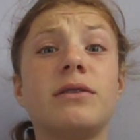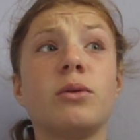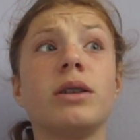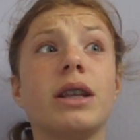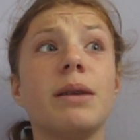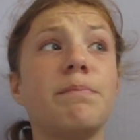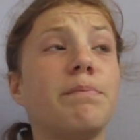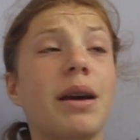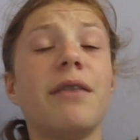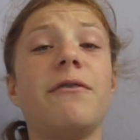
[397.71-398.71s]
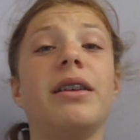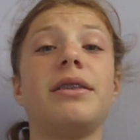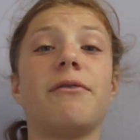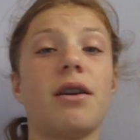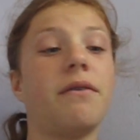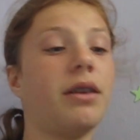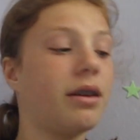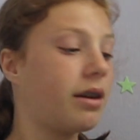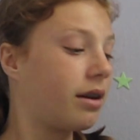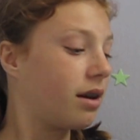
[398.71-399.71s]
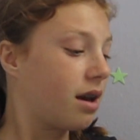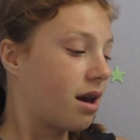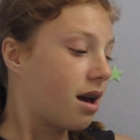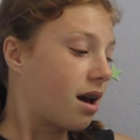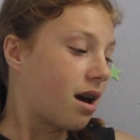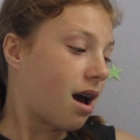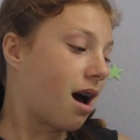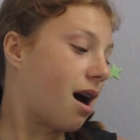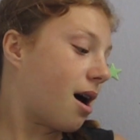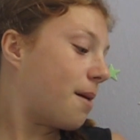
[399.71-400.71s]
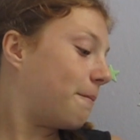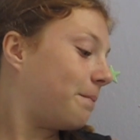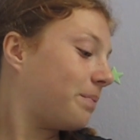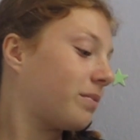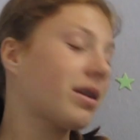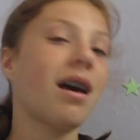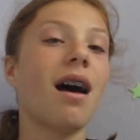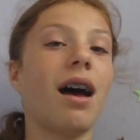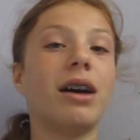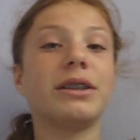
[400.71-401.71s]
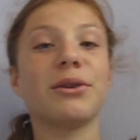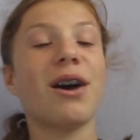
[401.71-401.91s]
so it like benefits for everything. Um, I also